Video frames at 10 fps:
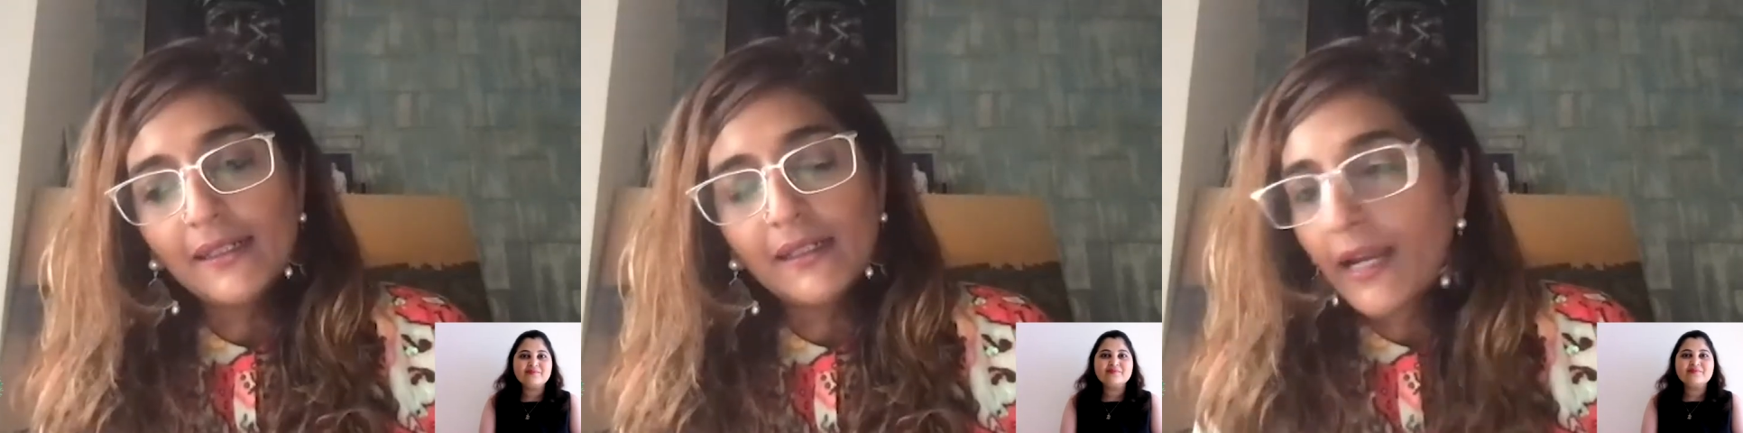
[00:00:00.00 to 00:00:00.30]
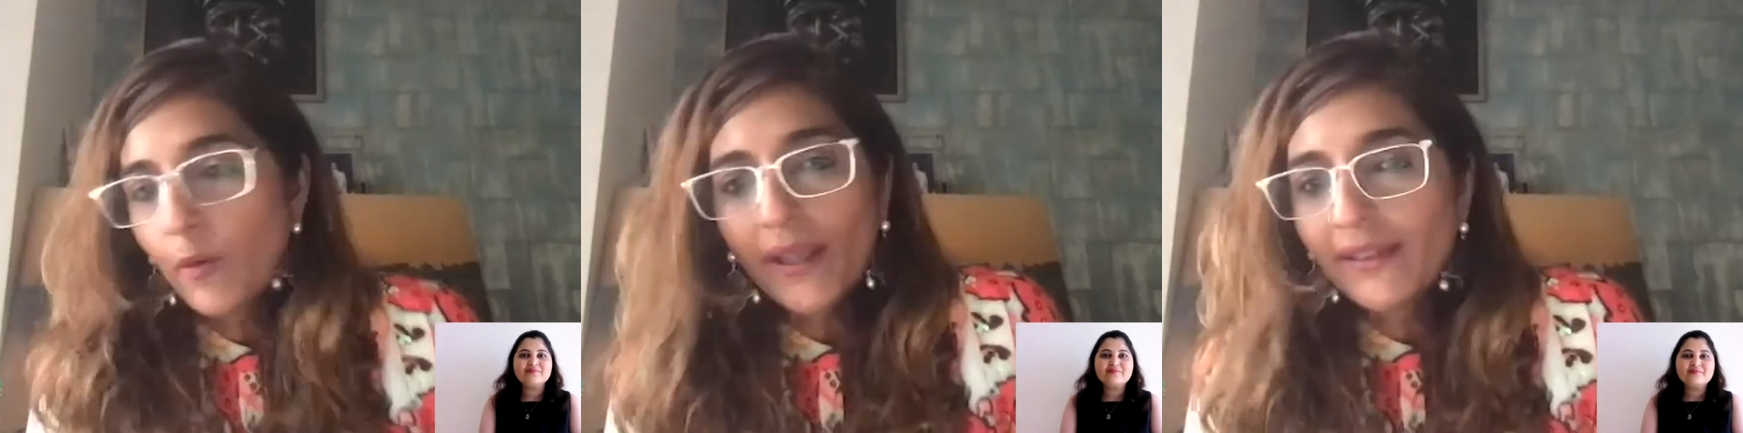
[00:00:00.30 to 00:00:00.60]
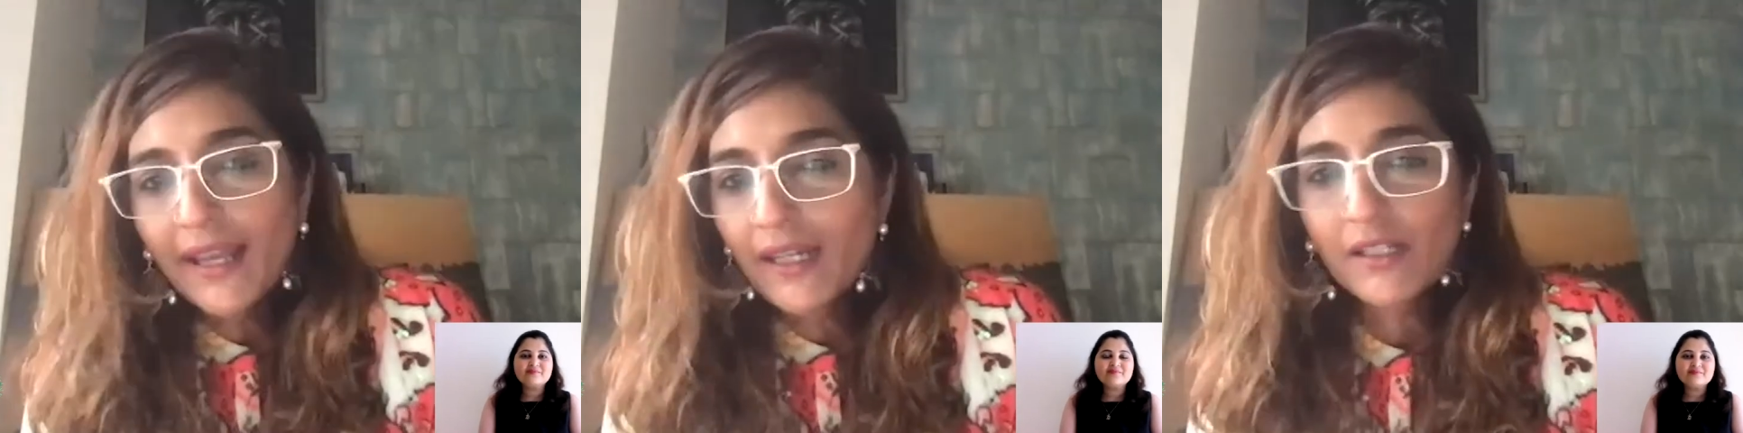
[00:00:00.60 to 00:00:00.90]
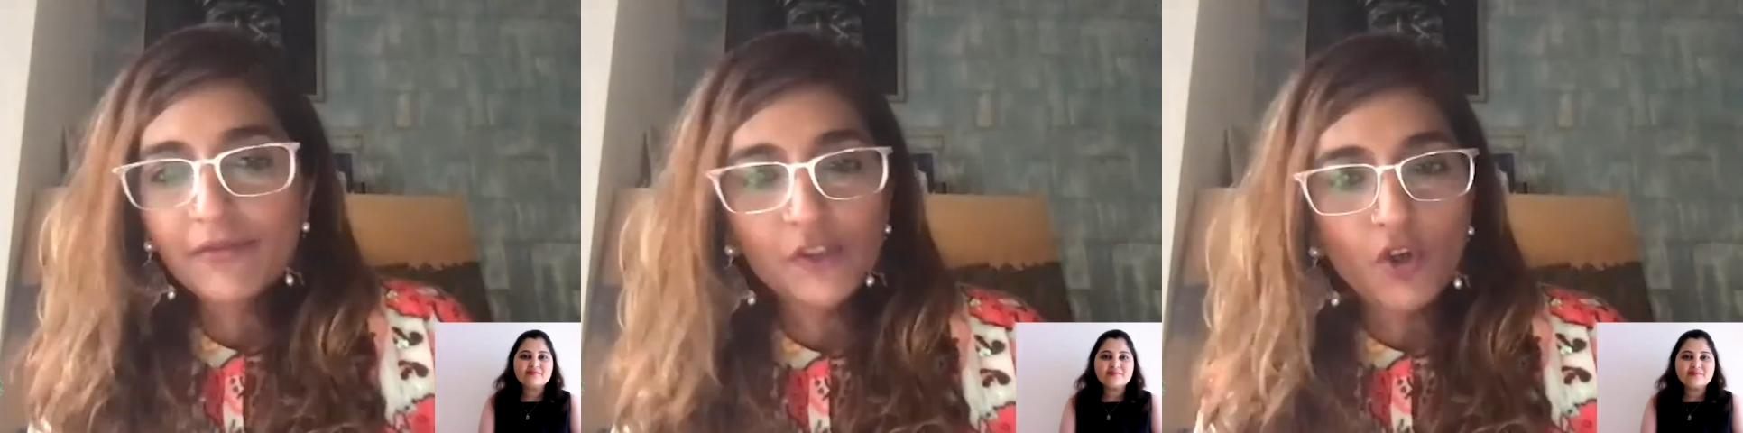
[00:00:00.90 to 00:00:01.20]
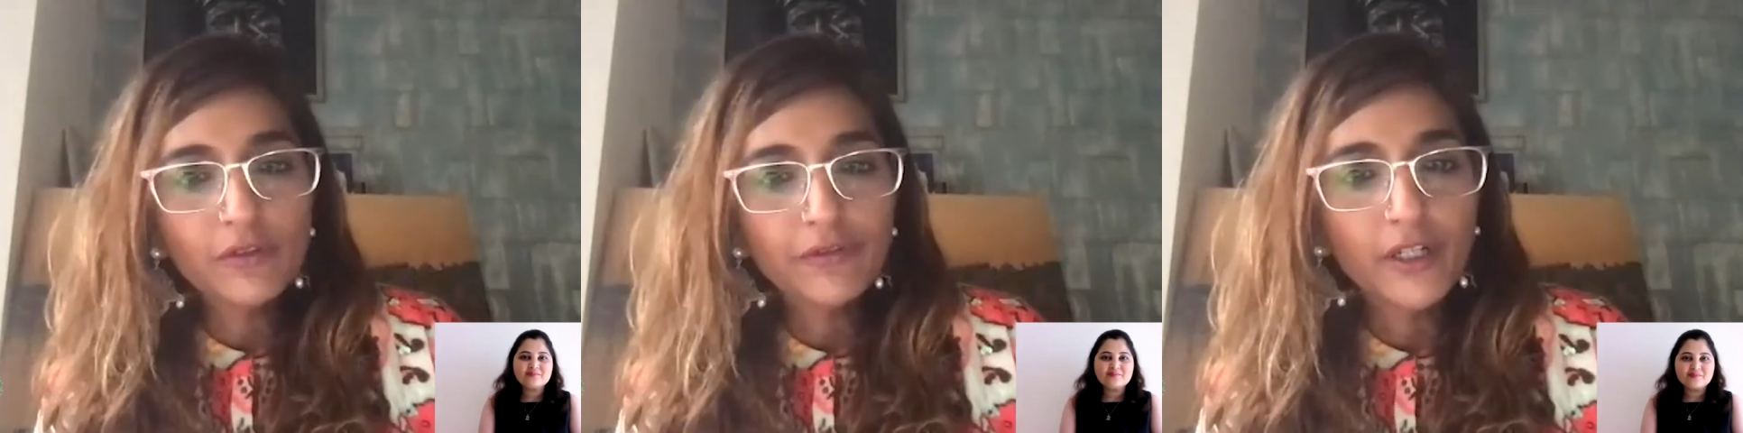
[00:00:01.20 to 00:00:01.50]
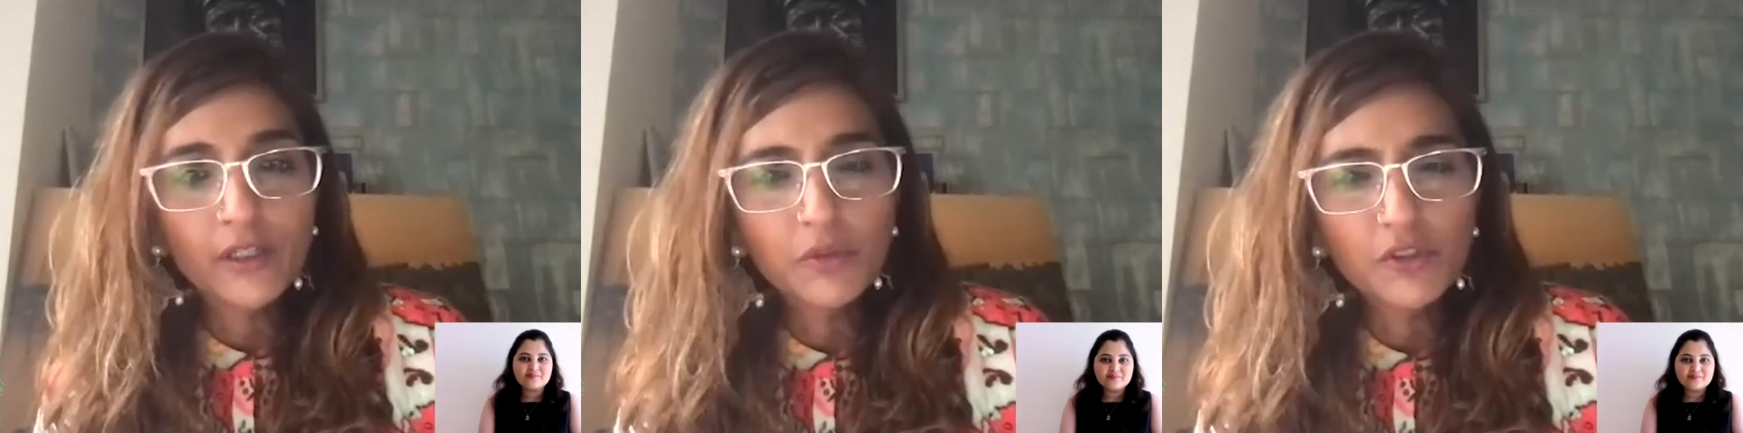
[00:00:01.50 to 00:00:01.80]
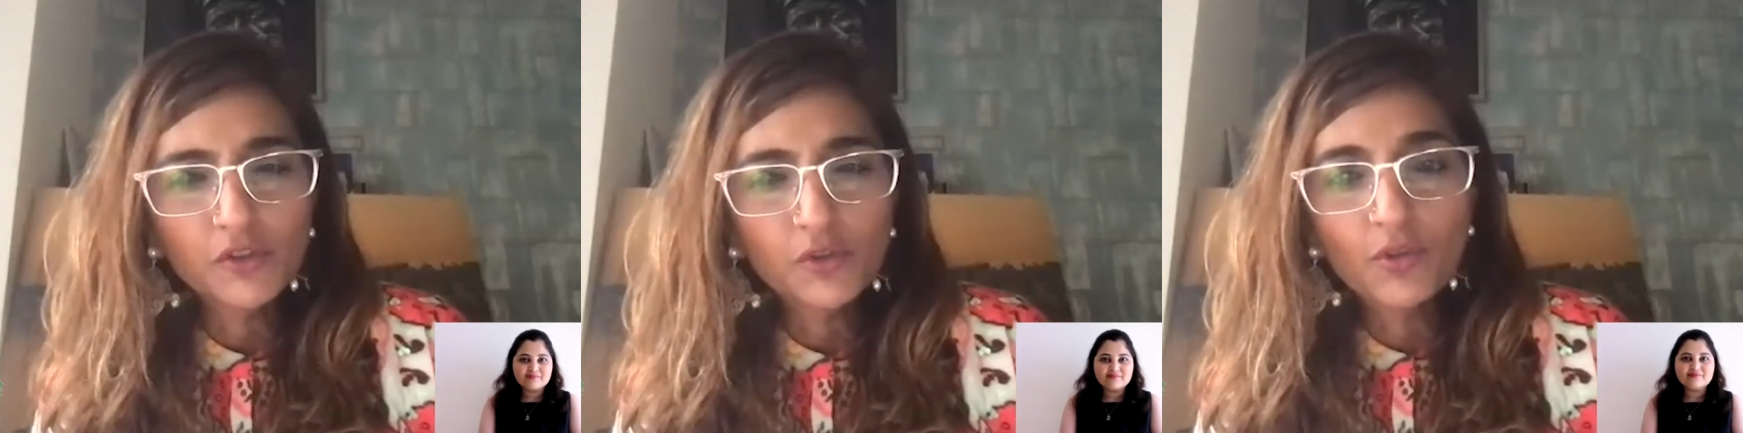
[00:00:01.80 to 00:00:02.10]
Speaker 1: uh, i went there as a photographer it
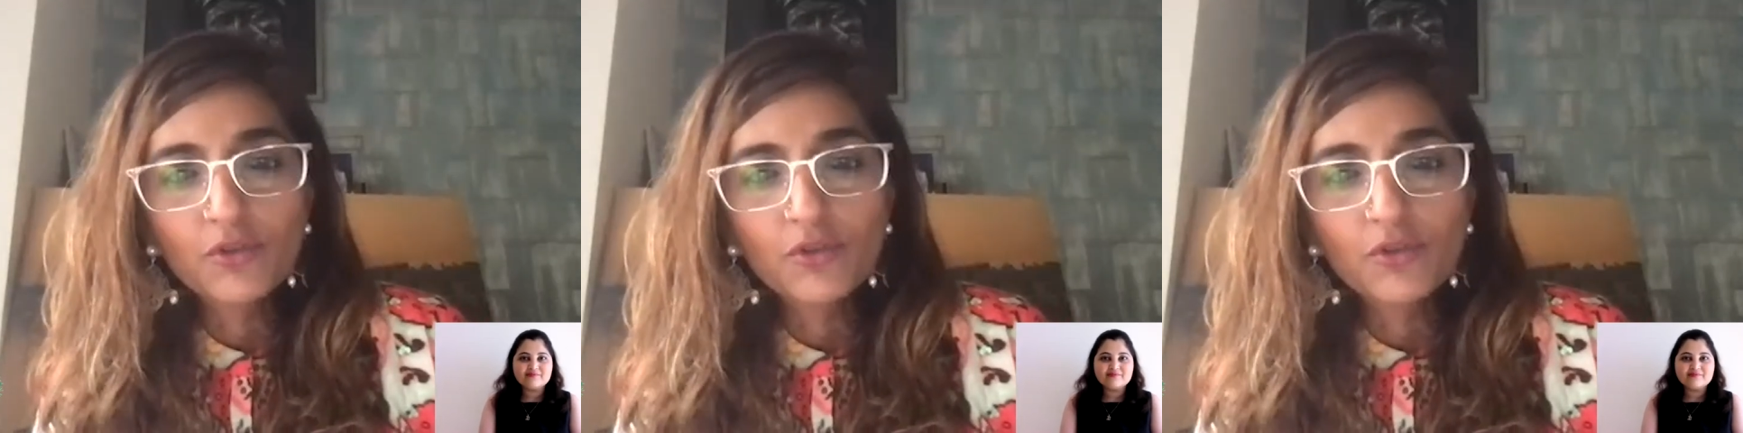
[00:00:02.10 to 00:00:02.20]
was a solo